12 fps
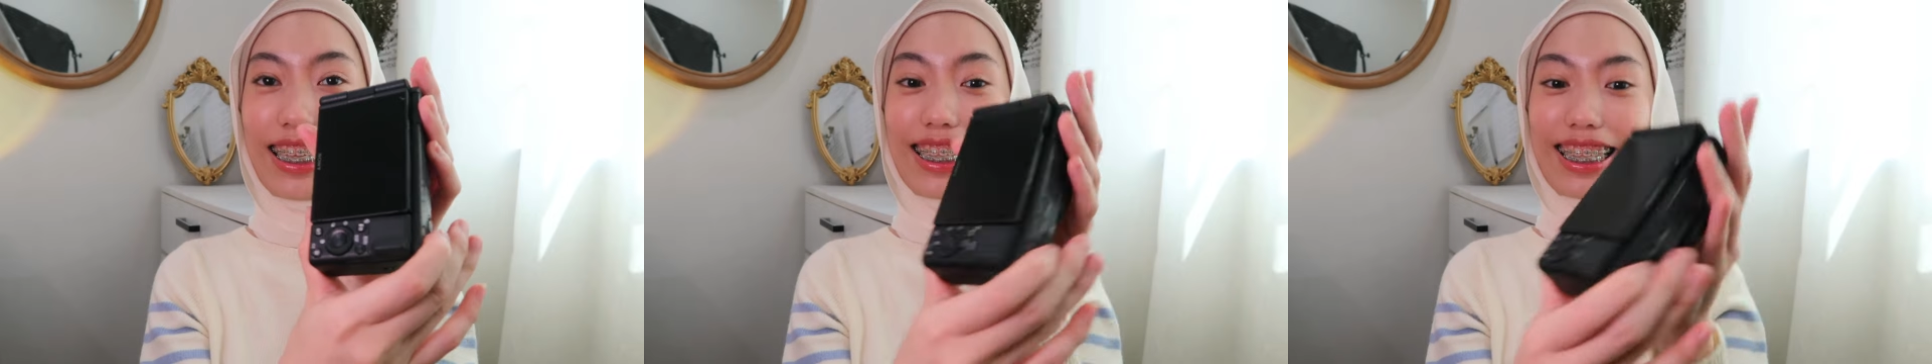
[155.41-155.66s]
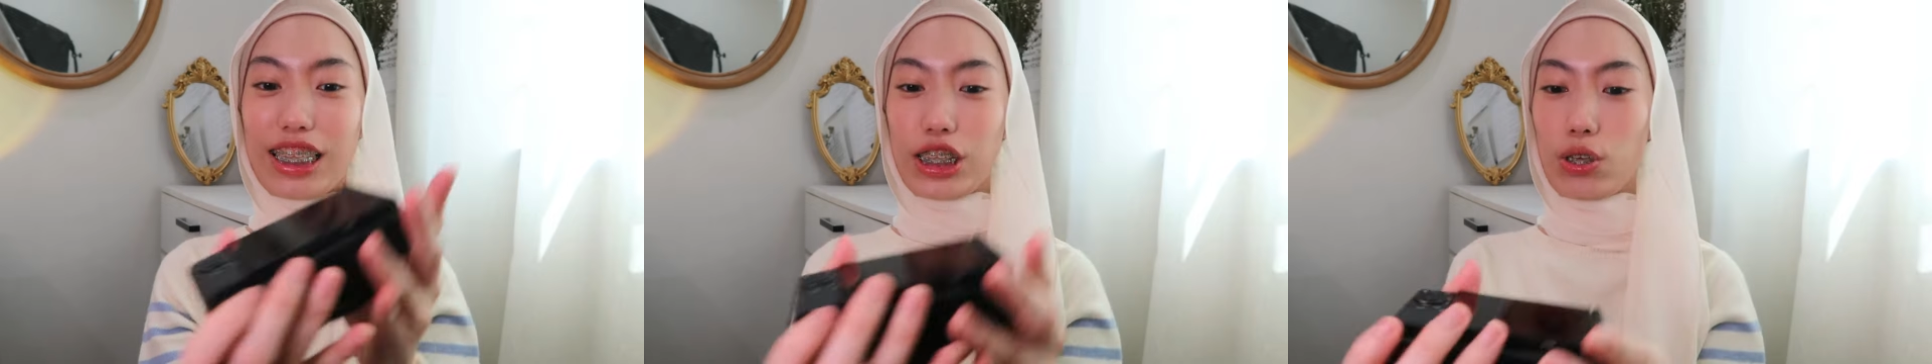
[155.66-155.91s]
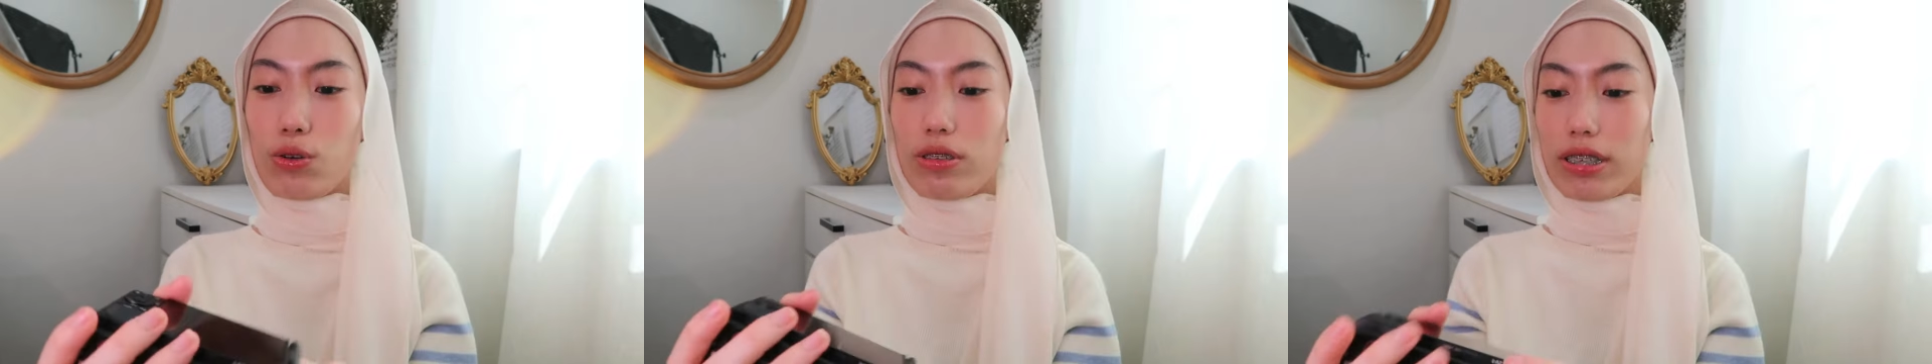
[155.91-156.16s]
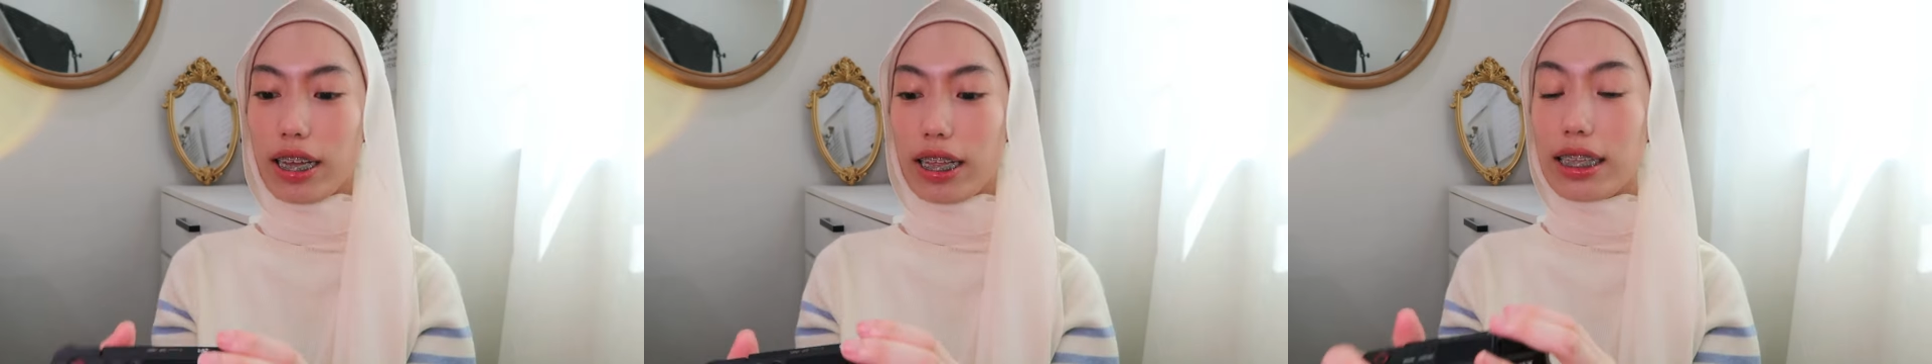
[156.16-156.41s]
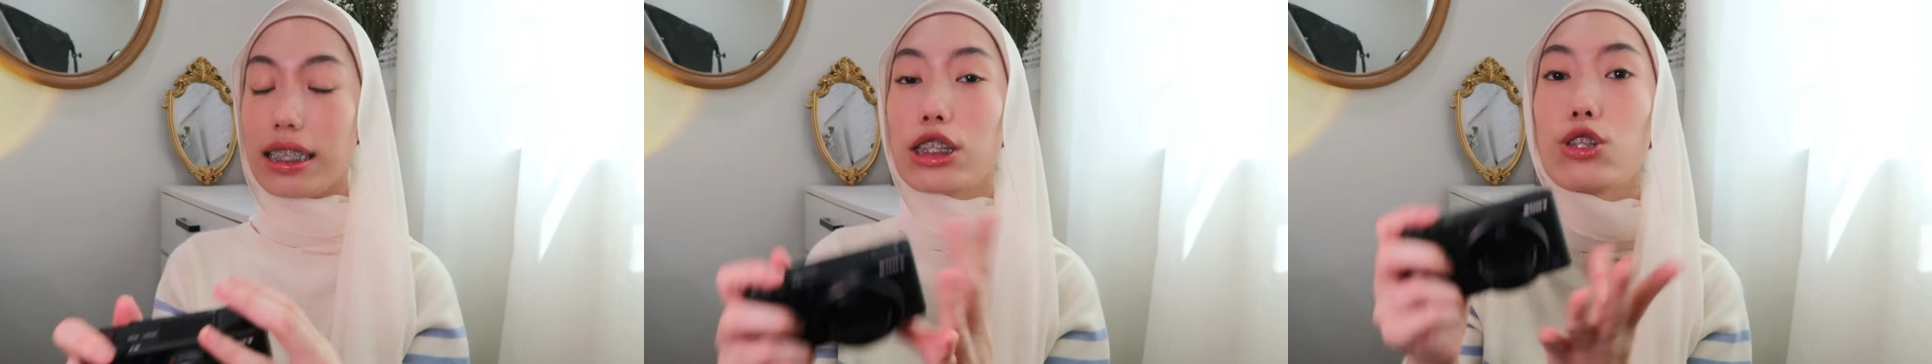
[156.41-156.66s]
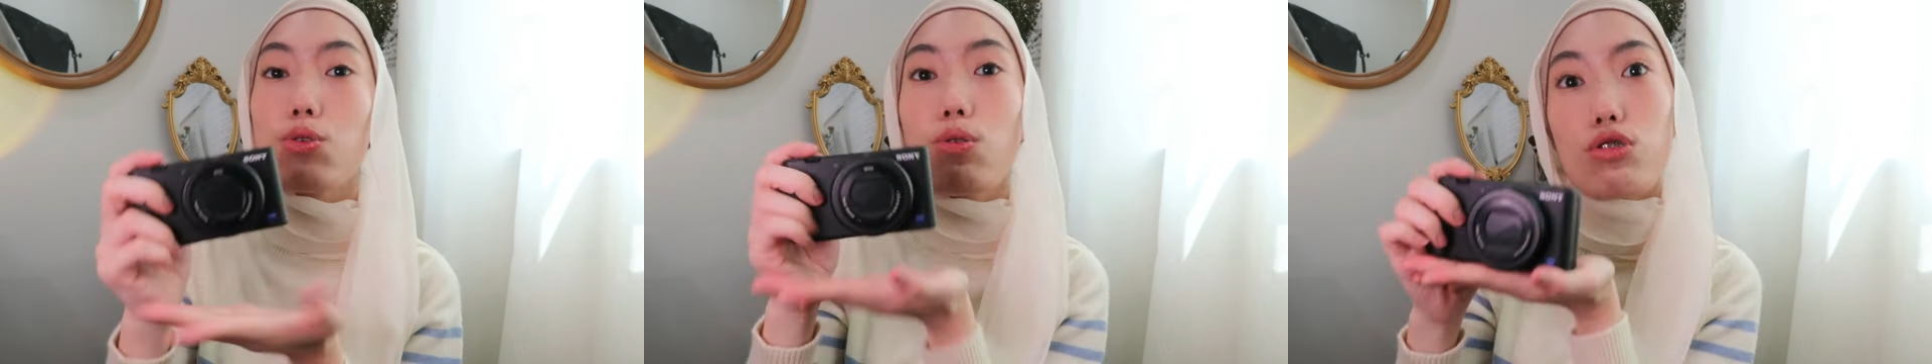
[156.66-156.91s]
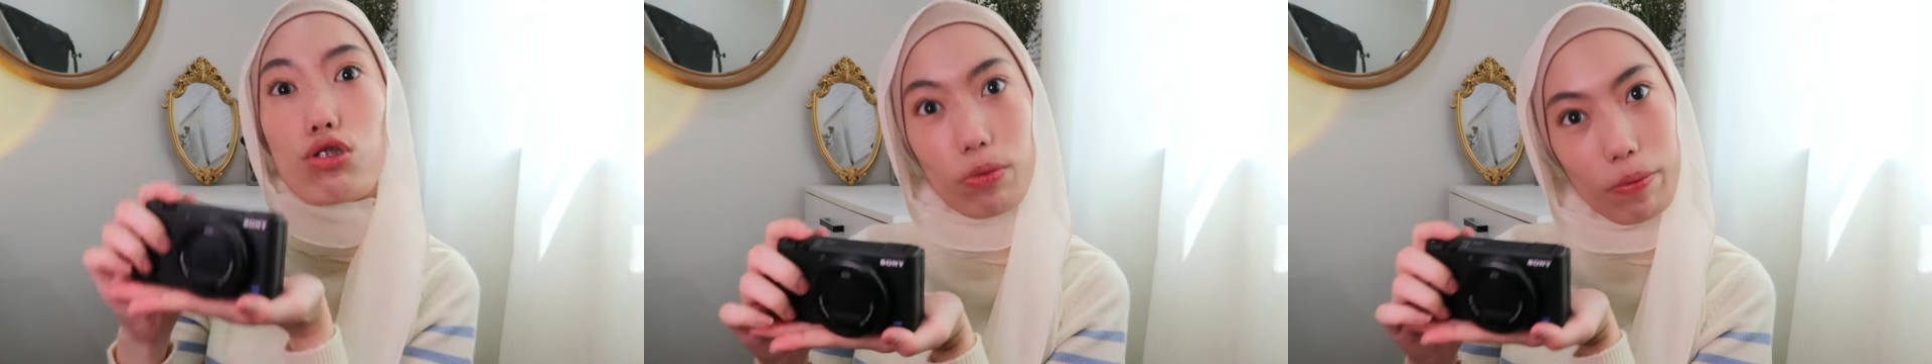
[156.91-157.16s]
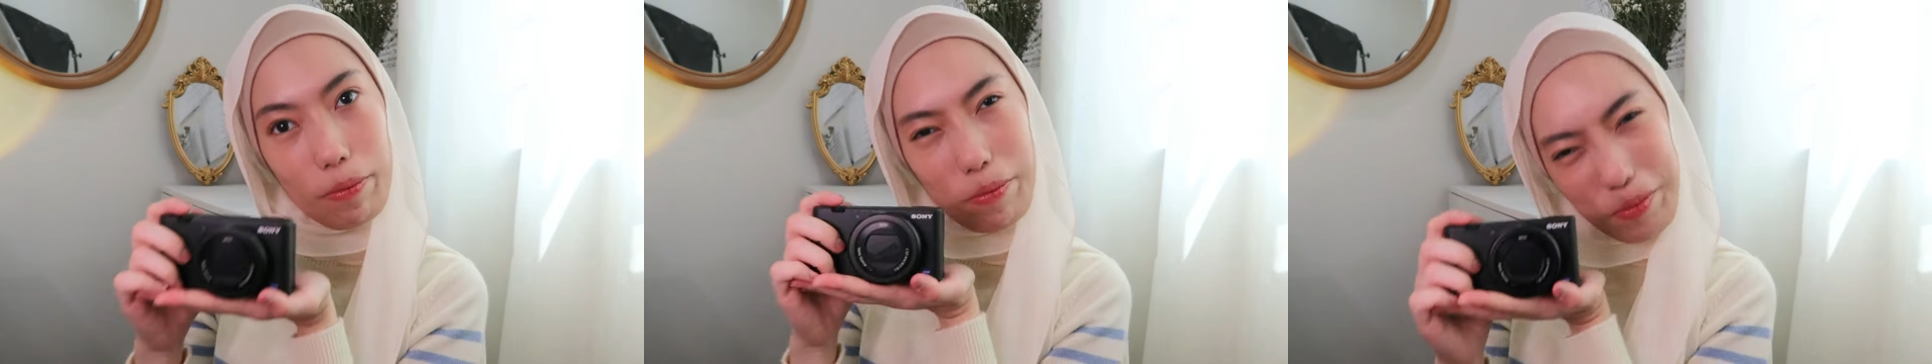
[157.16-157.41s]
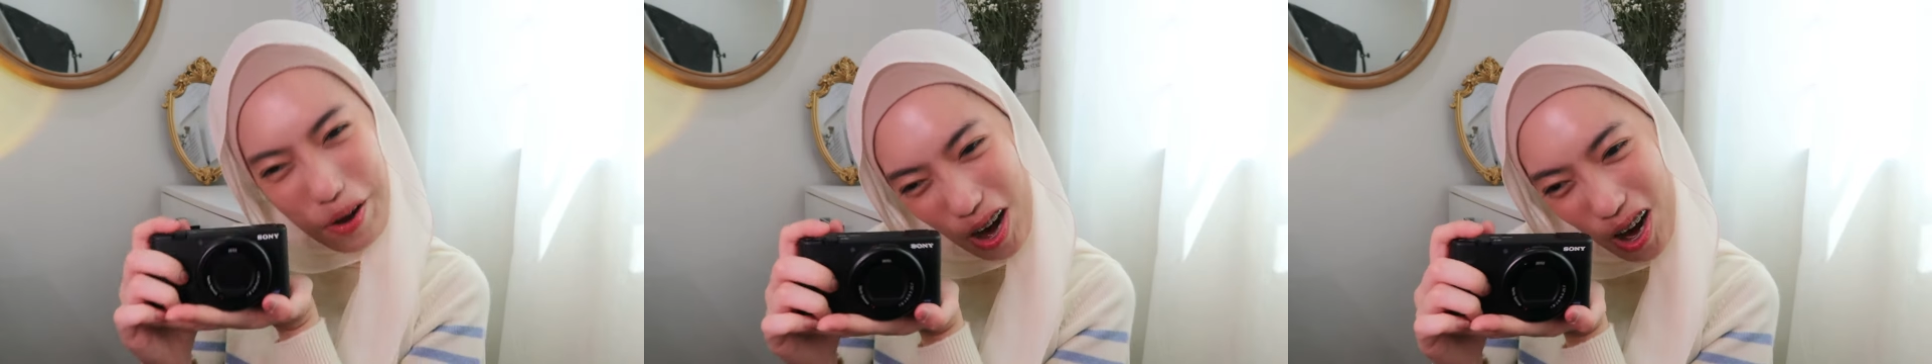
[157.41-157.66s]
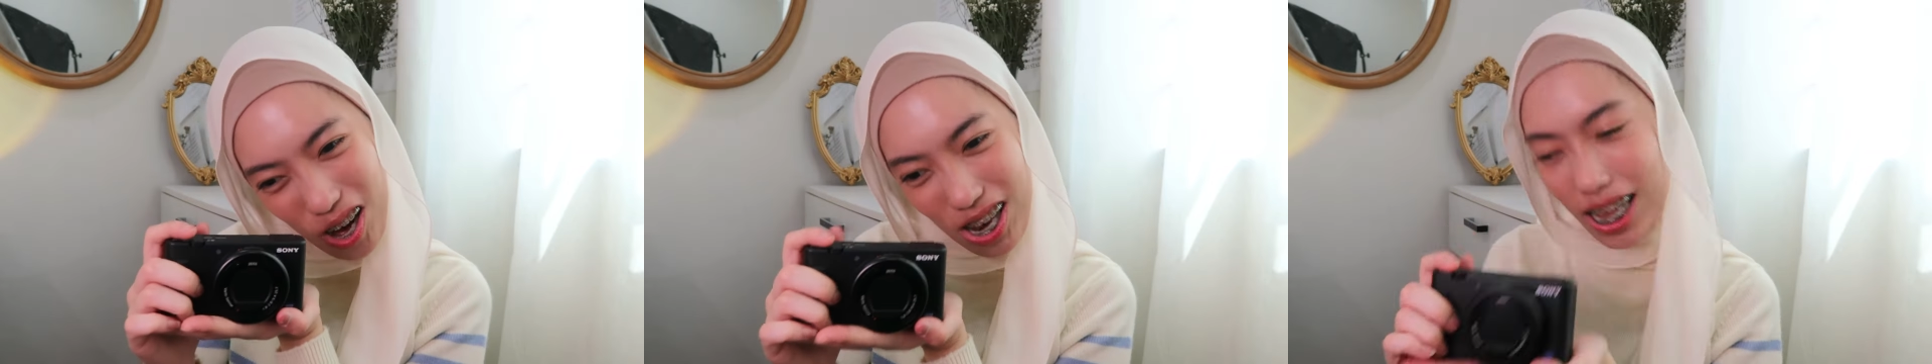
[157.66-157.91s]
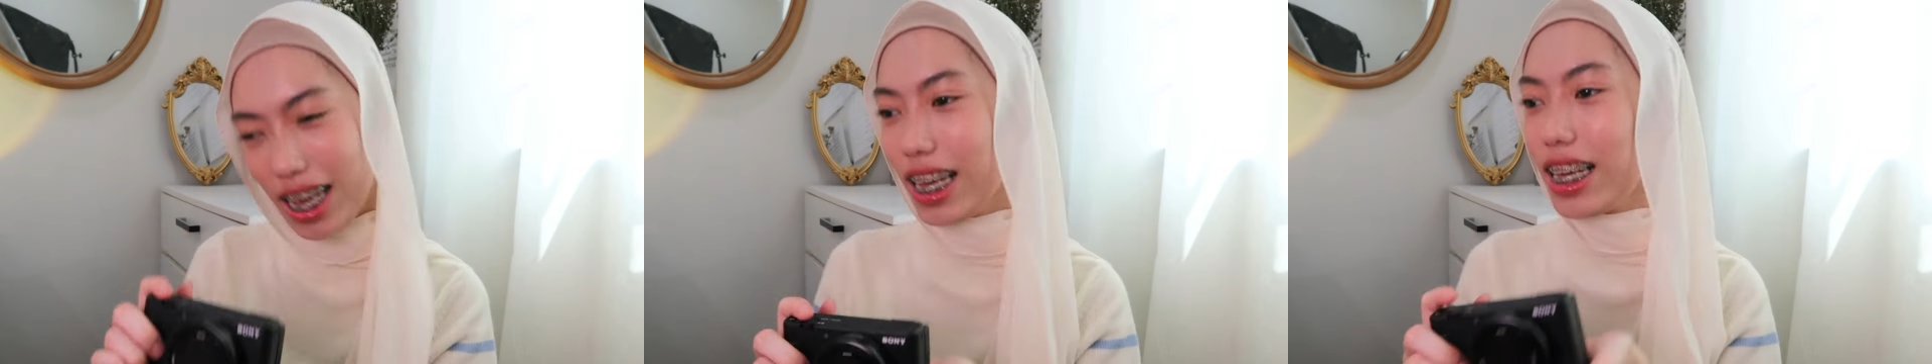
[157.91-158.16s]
It's so small.